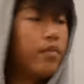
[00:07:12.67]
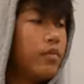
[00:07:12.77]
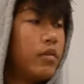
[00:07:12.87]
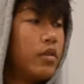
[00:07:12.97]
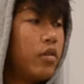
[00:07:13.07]

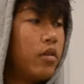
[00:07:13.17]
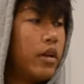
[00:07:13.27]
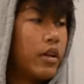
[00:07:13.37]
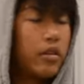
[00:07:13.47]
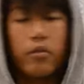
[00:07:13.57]

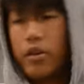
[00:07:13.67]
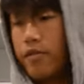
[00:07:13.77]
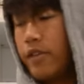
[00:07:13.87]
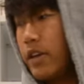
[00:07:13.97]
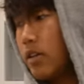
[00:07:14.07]
3
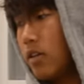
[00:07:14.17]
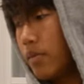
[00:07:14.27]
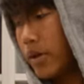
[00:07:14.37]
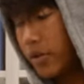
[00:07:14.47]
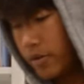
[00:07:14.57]
feet,
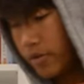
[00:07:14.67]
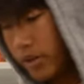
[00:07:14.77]
about 3 feet